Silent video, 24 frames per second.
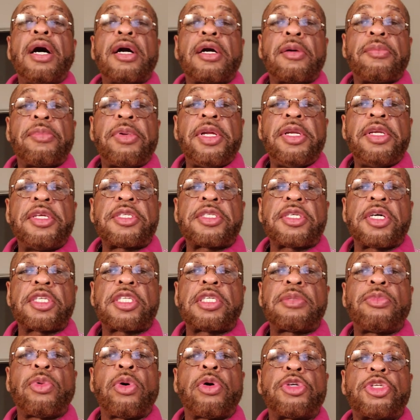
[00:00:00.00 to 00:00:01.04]
Complete
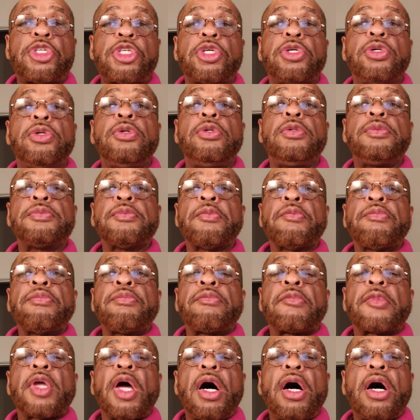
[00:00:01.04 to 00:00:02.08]
discussion board 2.
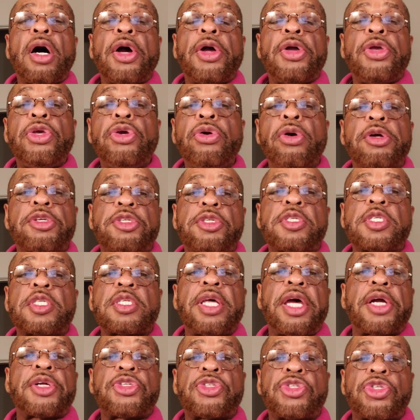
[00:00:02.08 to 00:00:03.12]
You are to
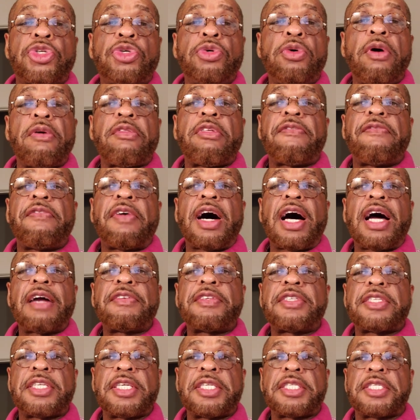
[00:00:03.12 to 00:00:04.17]
select 2 of the 5
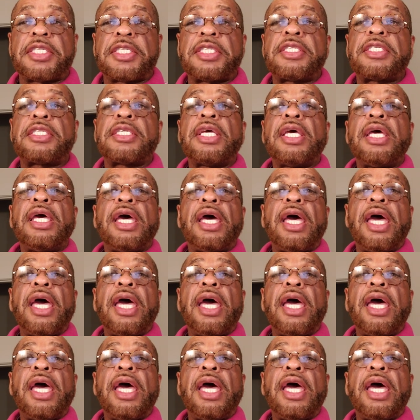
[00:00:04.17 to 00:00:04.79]
senses